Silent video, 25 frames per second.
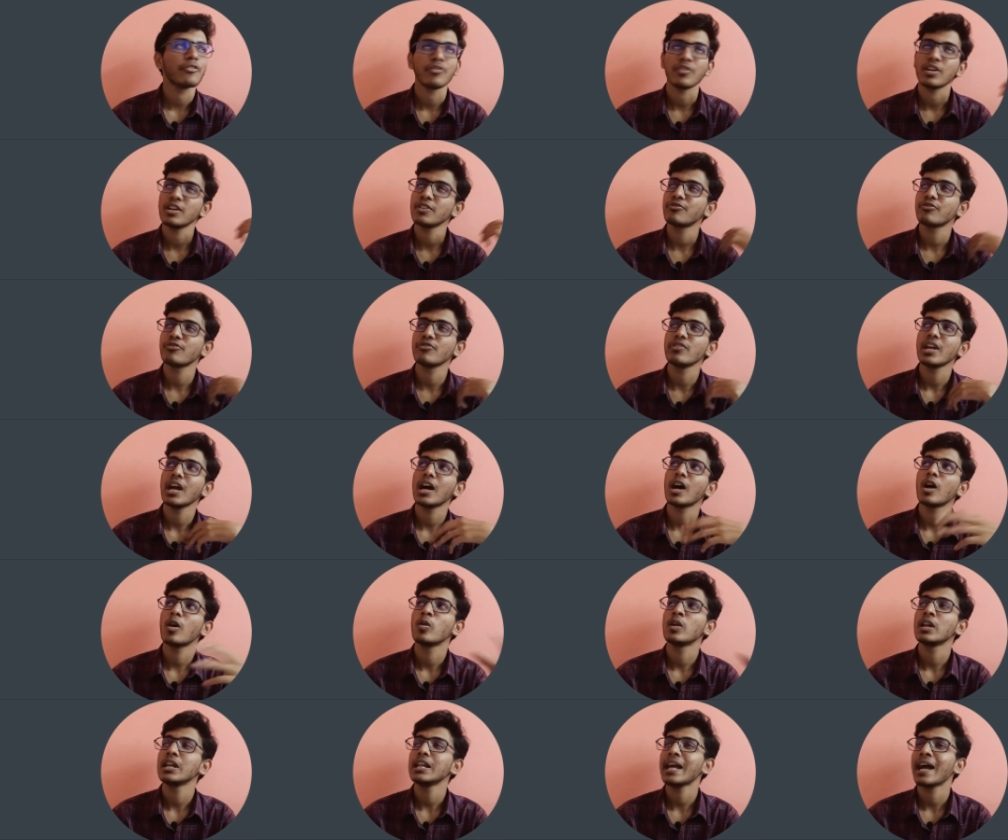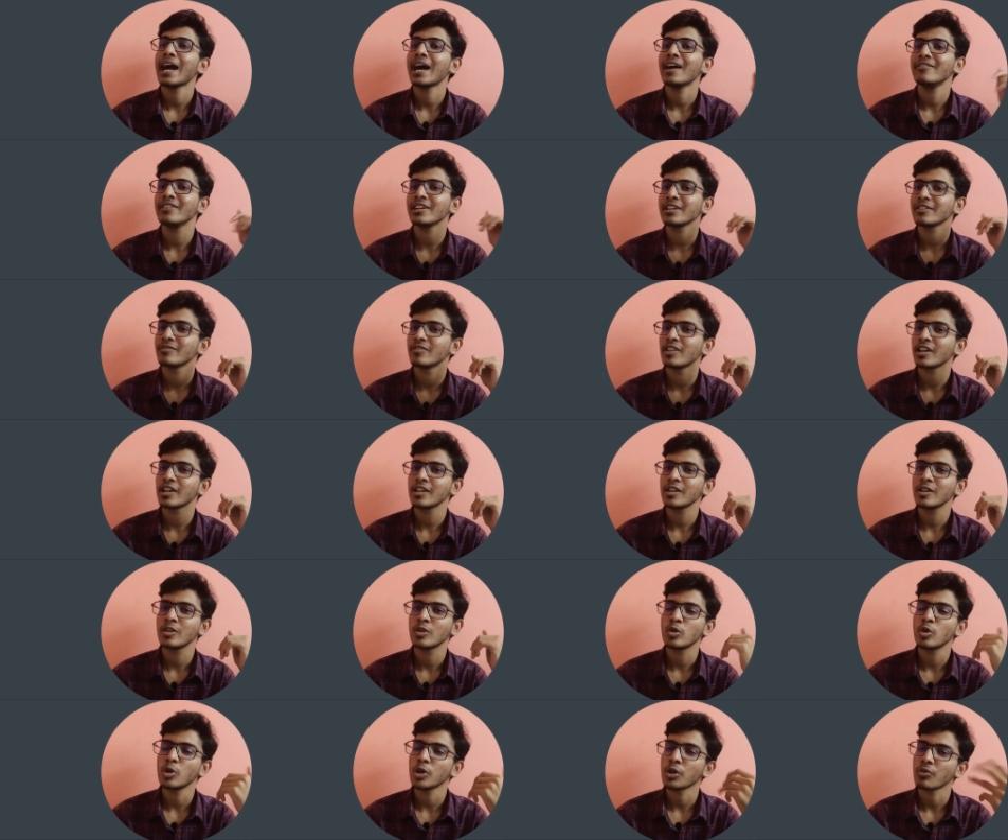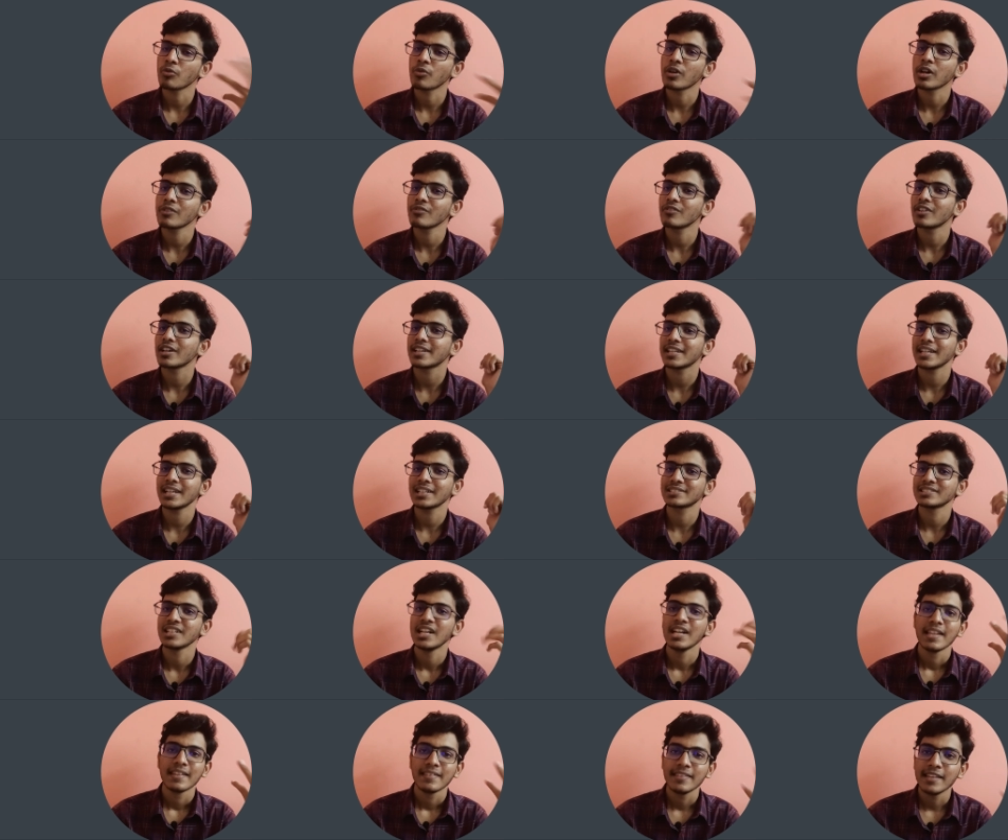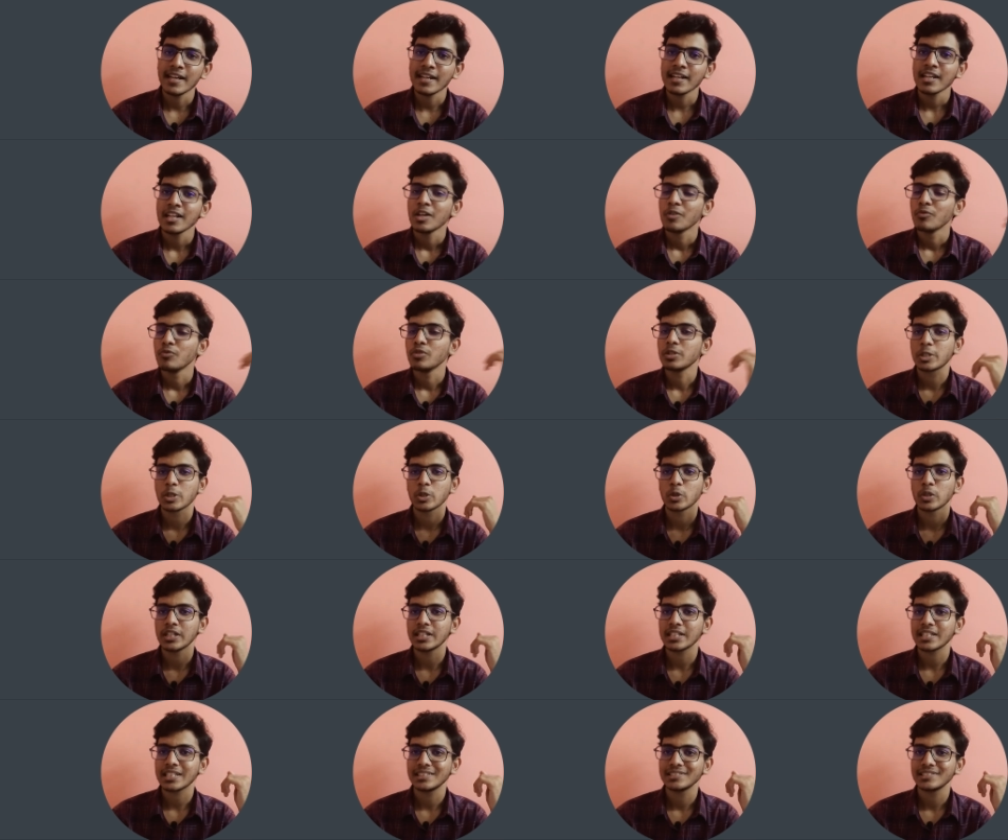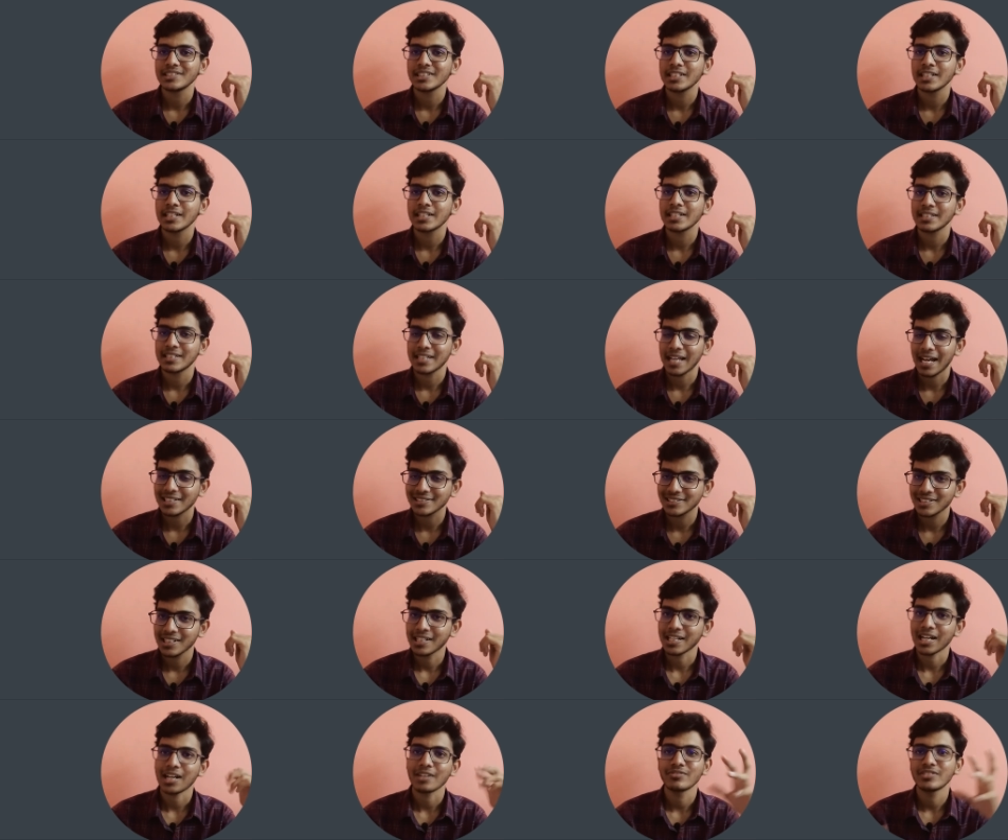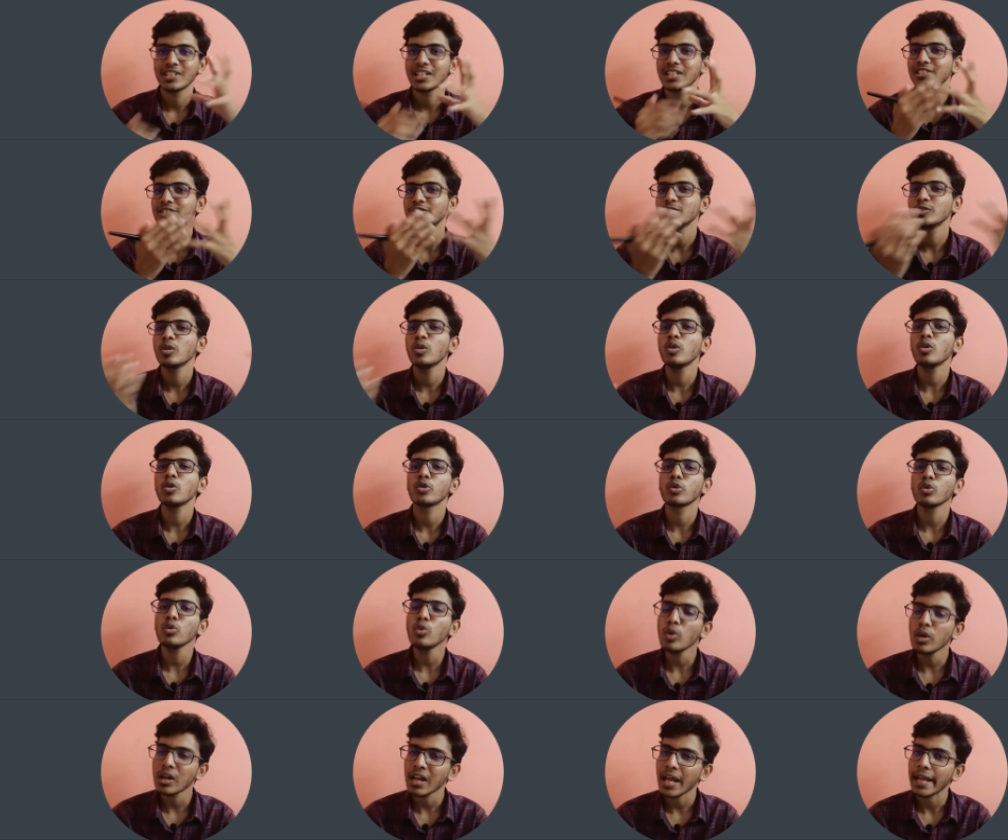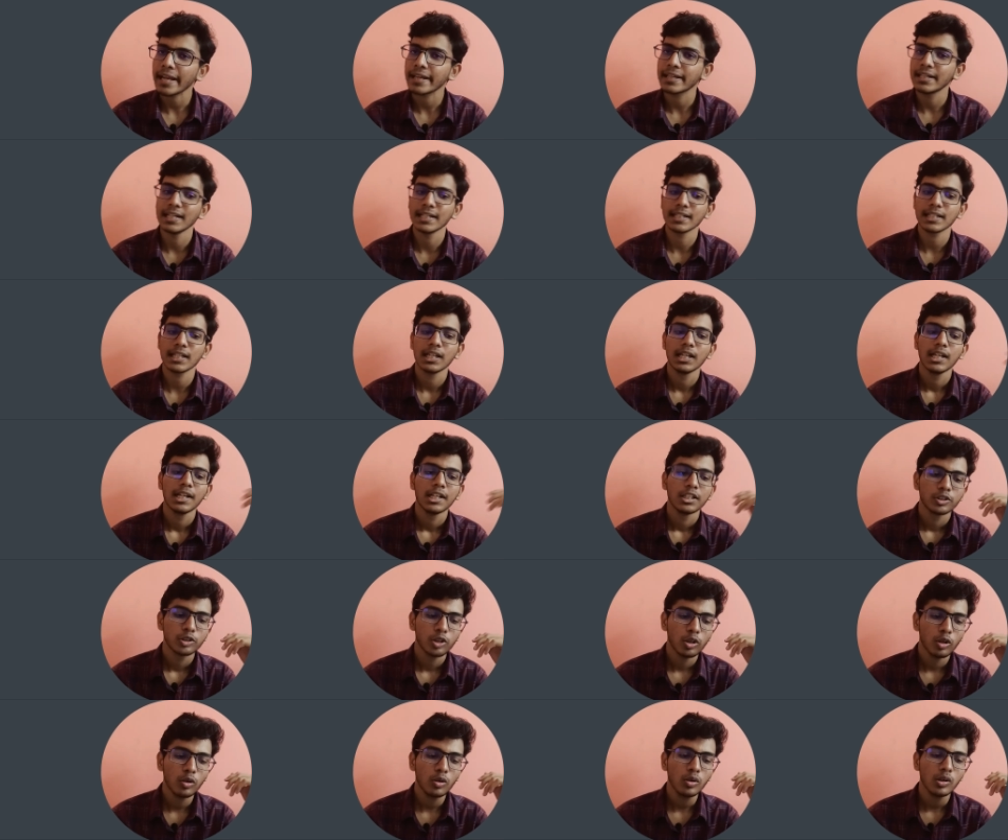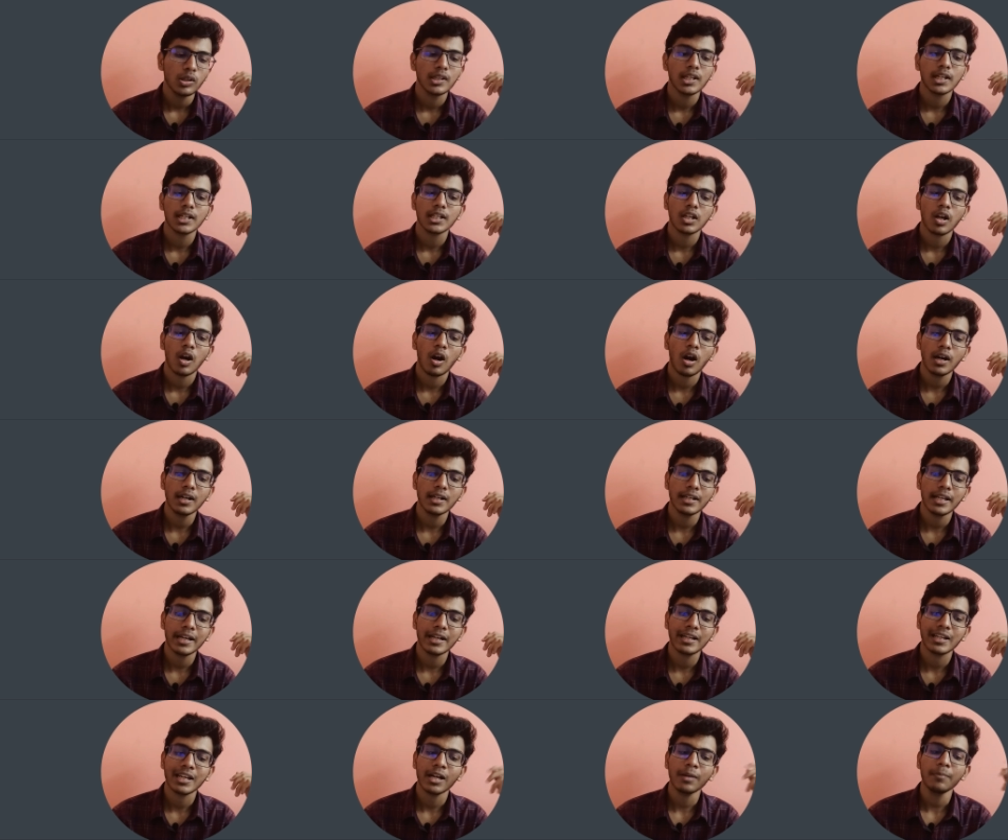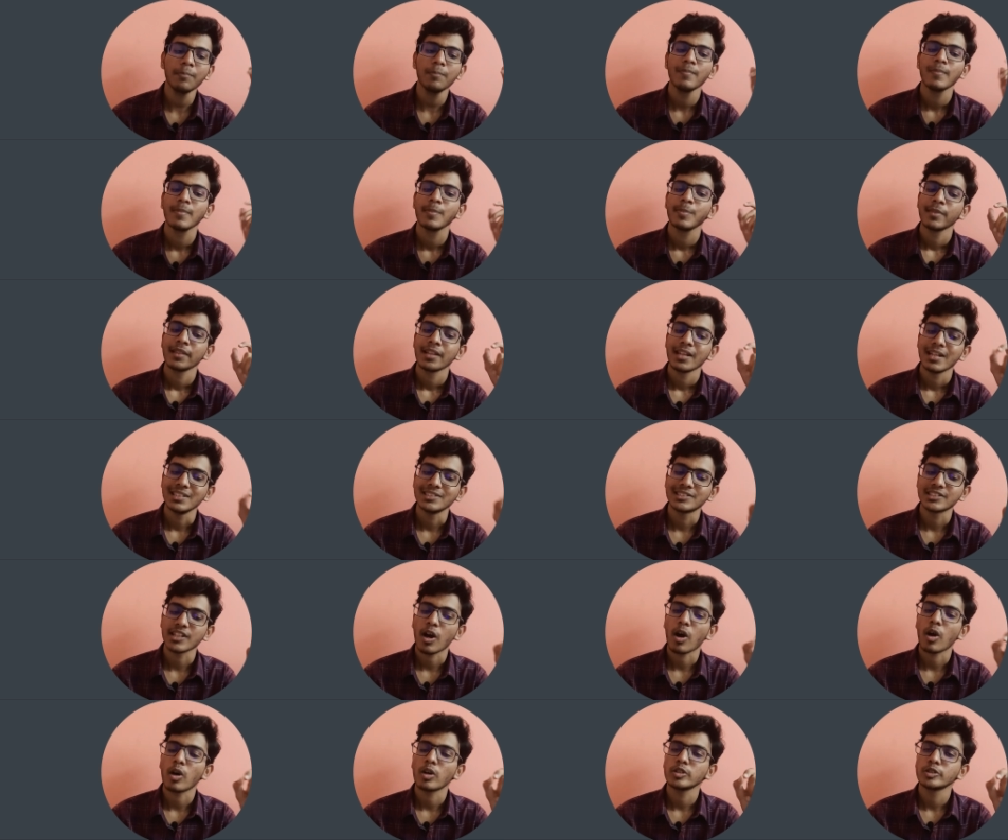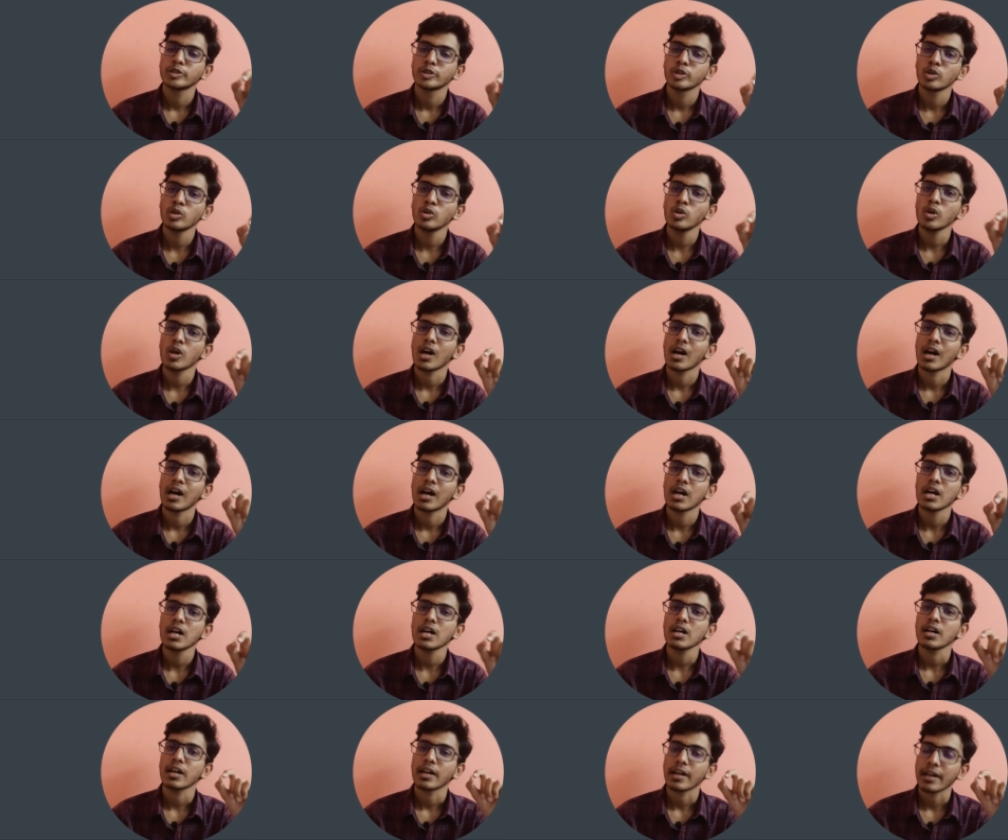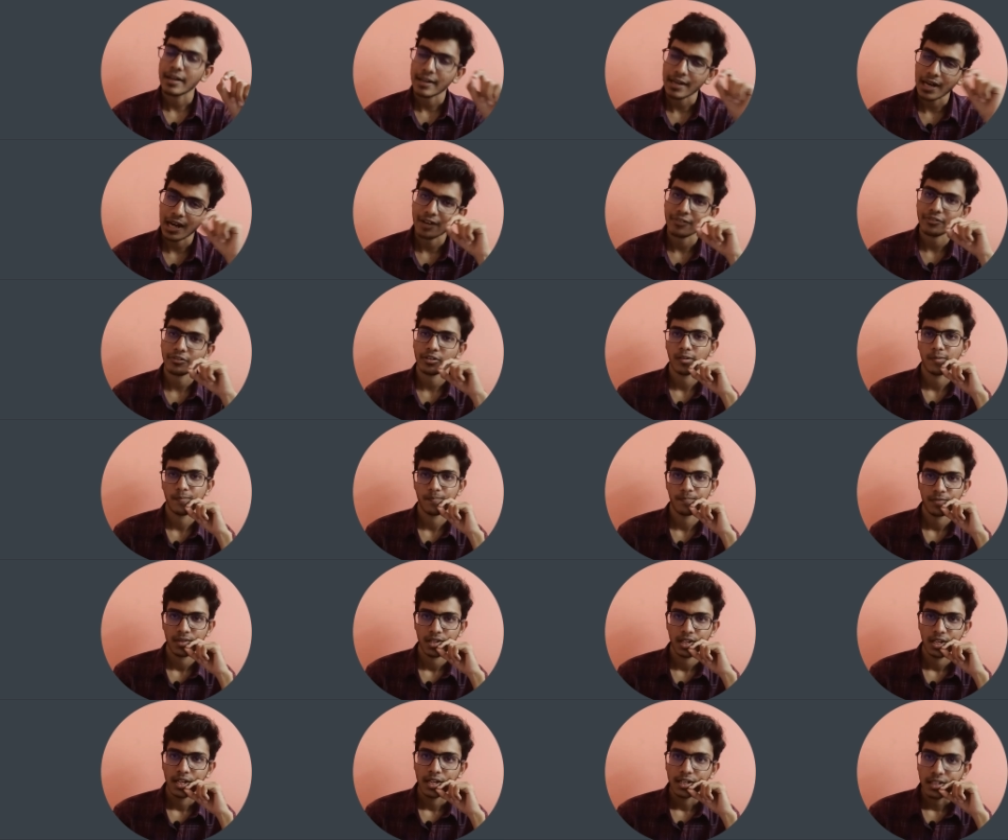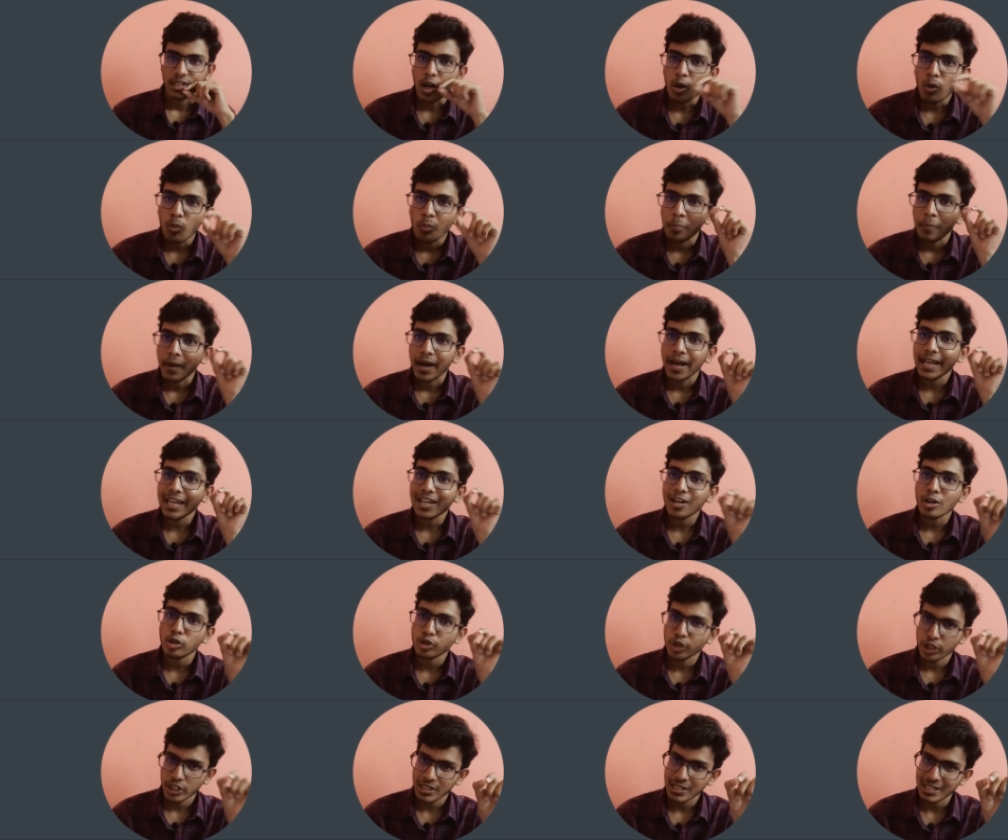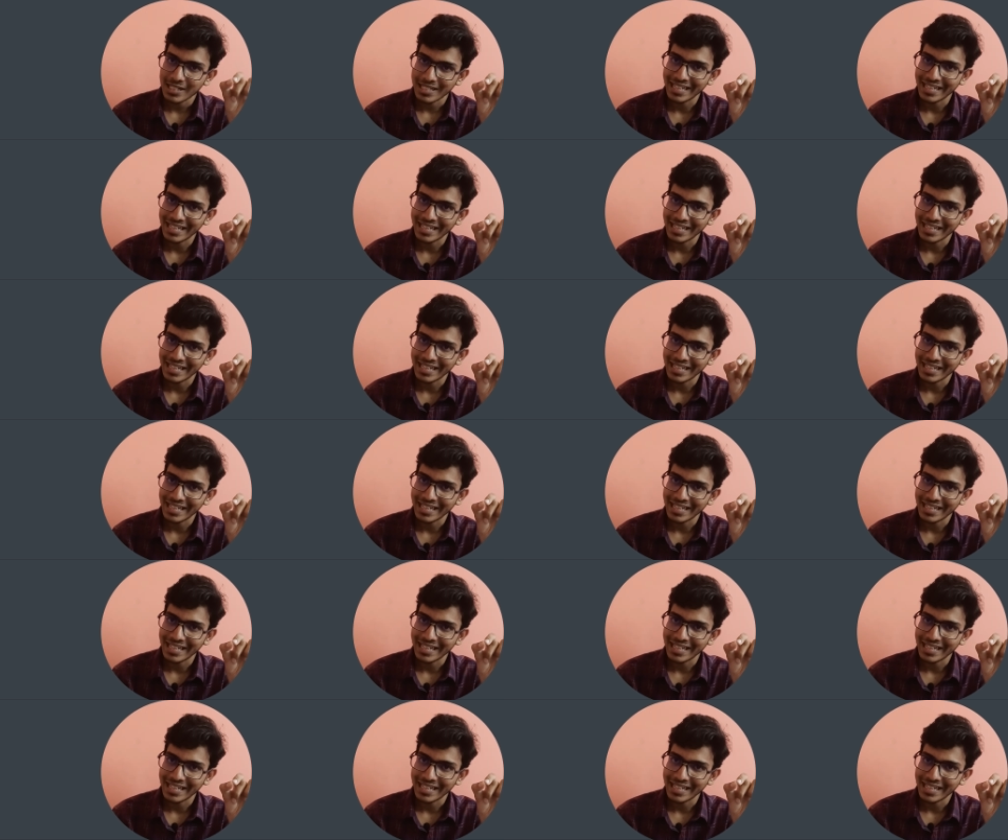if we are only having one node, one vertex, then we shouldn't consider it as a graph. There is no rule like that. So the third diagram is also a graph. Now my question